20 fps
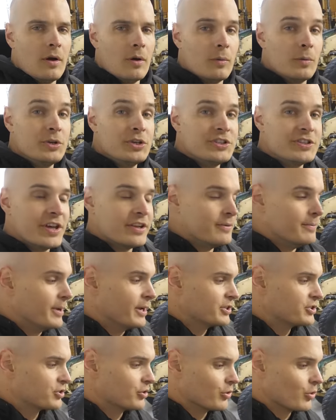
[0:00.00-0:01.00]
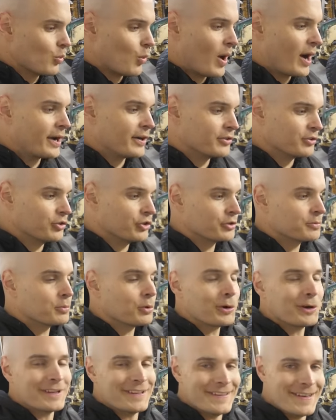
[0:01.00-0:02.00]
We just had to make sure the wires look
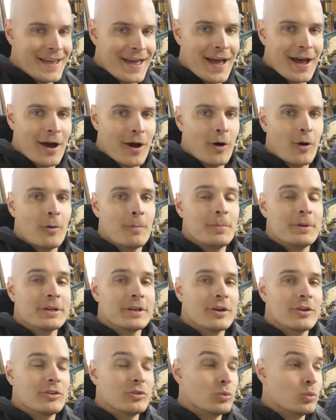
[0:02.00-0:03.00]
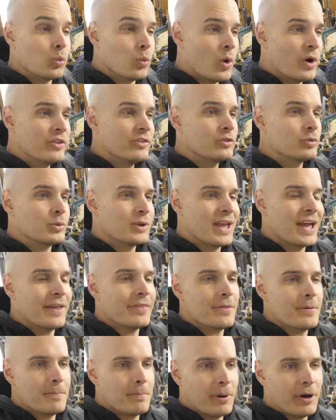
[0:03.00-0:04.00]
pretty now, because once we
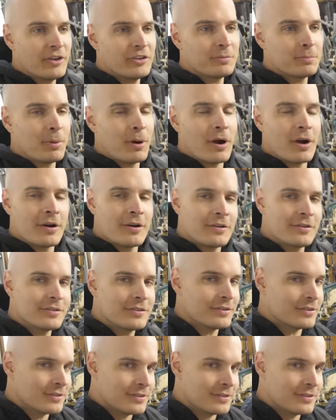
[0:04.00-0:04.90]
add the bus bars,